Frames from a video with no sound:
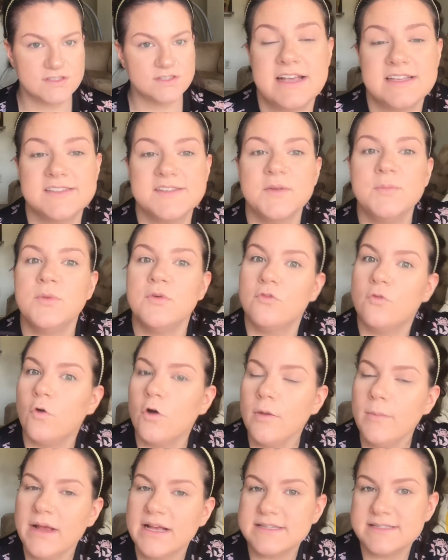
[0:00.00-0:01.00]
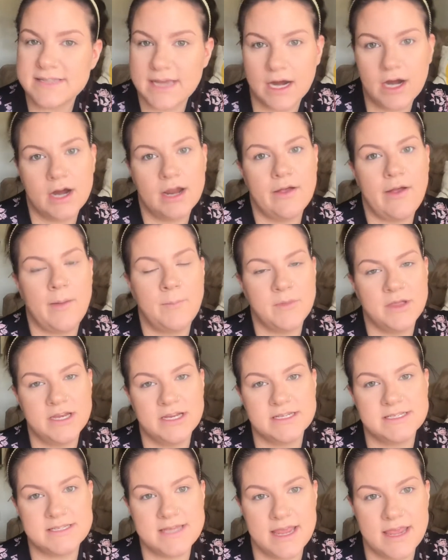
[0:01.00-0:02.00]
Okay, so before mascara, I'm
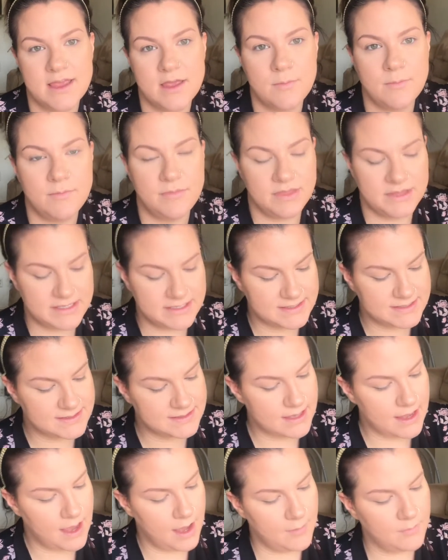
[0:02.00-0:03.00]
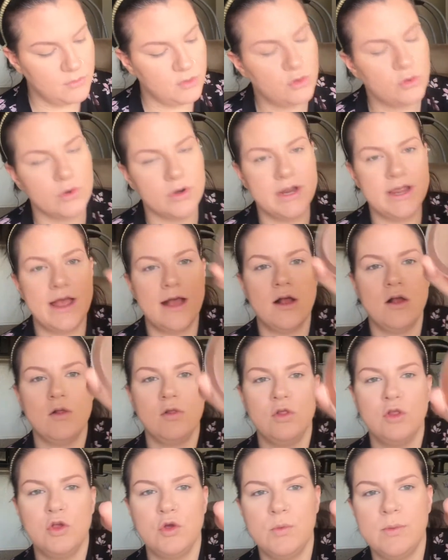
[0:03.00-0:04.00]
gonna take this L'Oreal
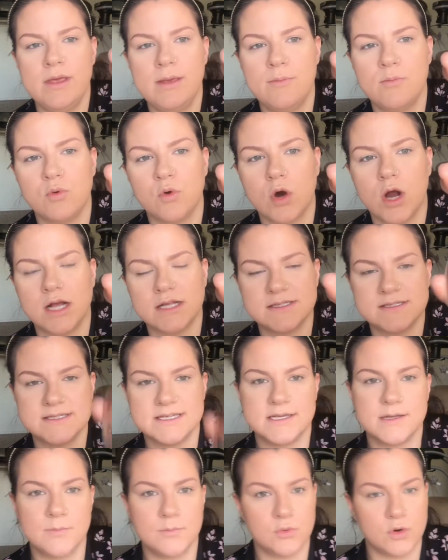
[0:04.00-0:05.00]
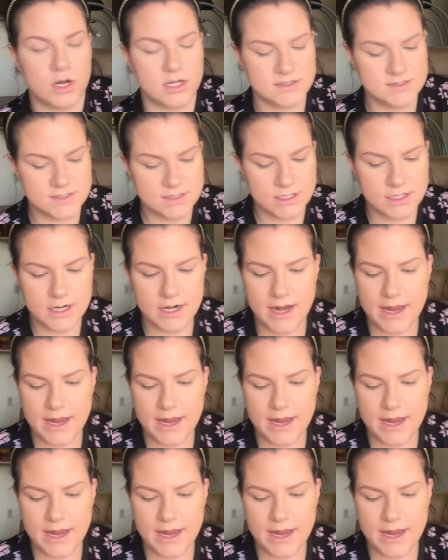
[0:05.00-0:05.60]
Lumi Bronzer,